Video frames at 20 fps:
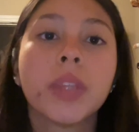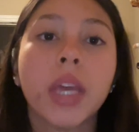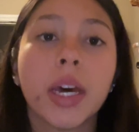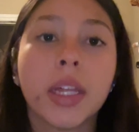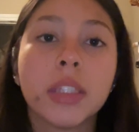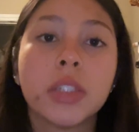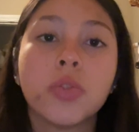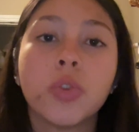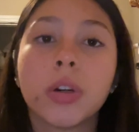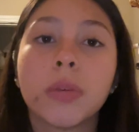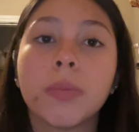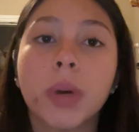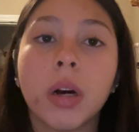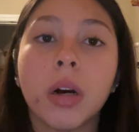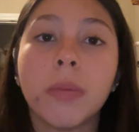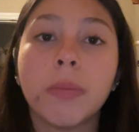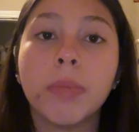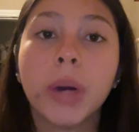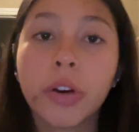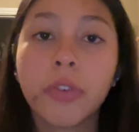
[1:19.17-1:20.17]
Athletes who are
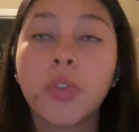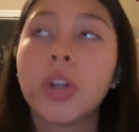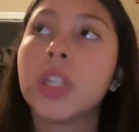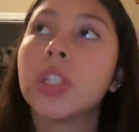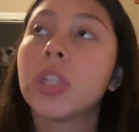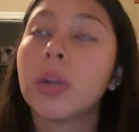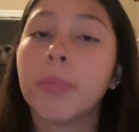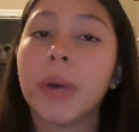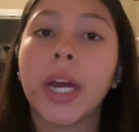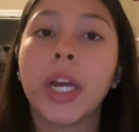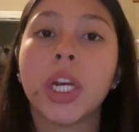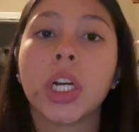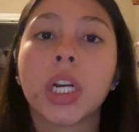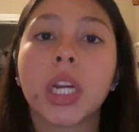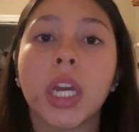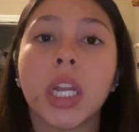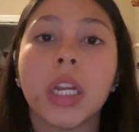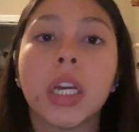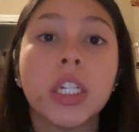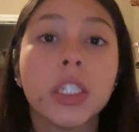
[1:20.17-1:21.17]
powerful can jump higher,
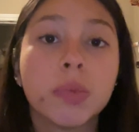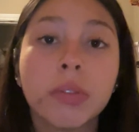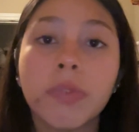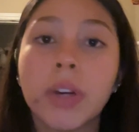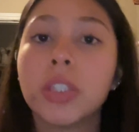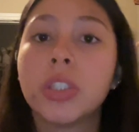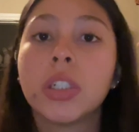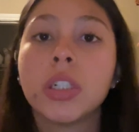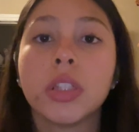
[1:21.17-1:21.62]
can sprint faster,